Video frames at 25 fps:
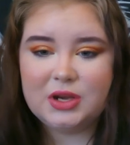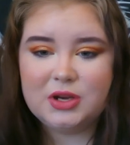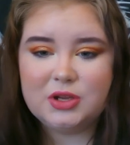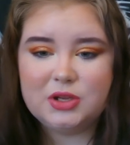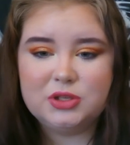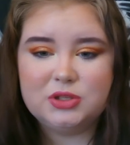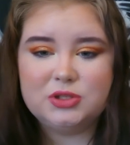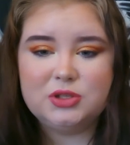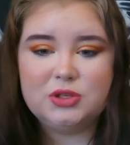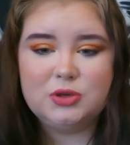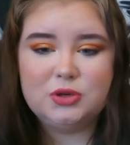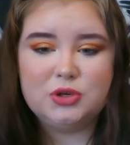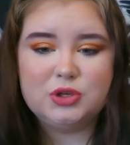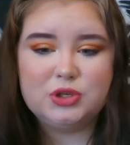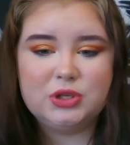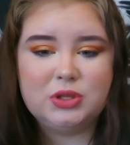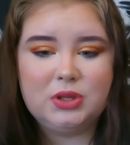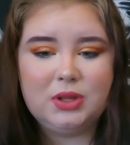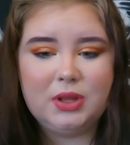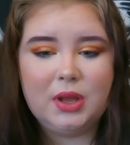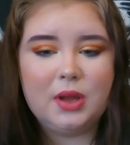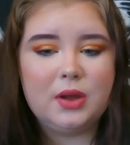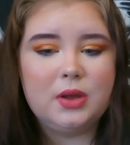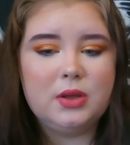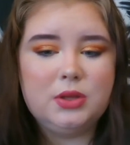because
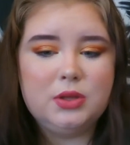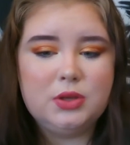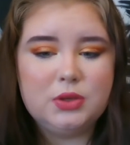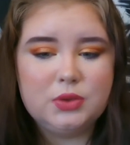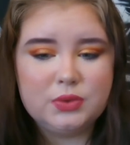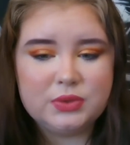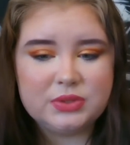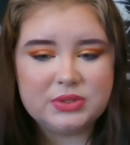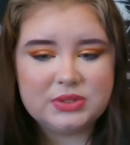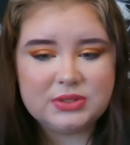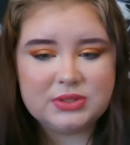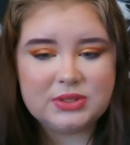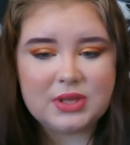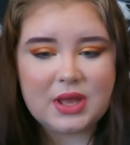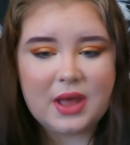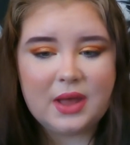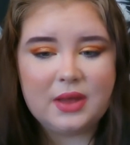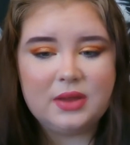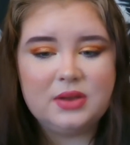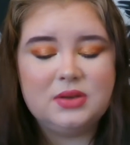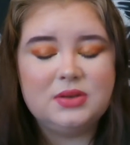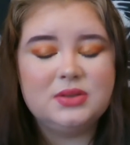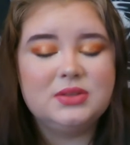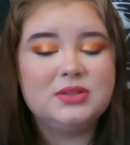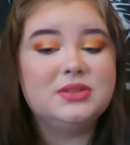usually I use
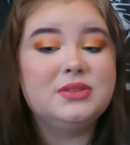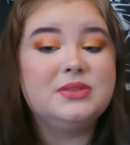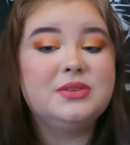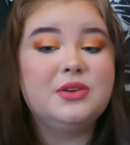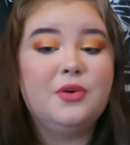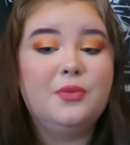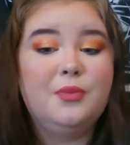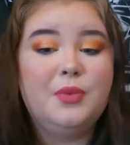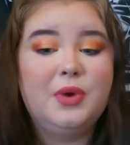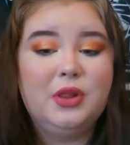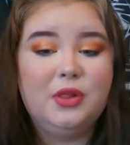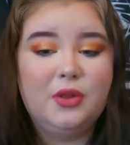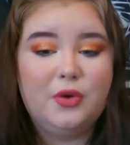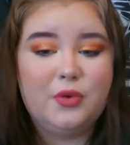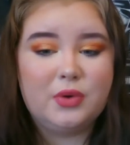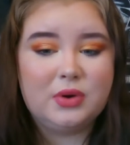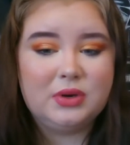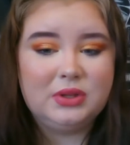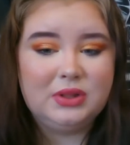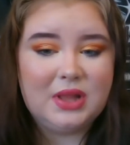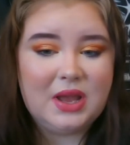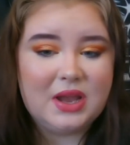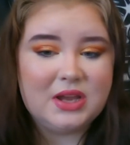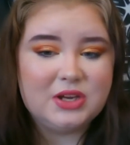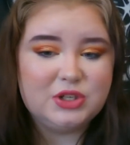satins on my lower
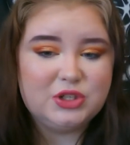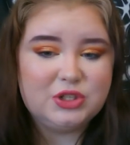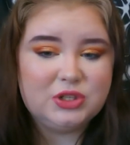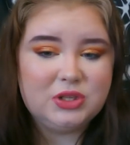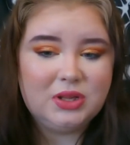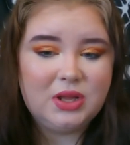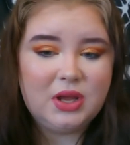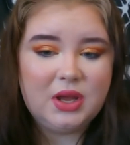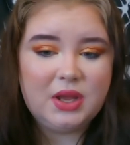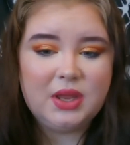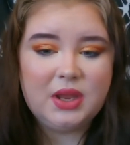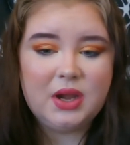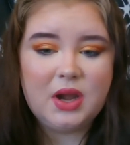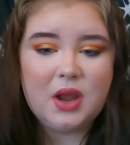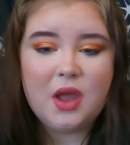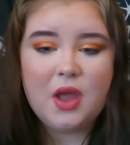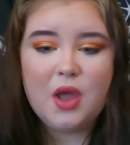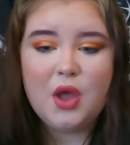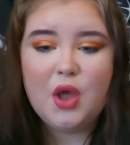lash line,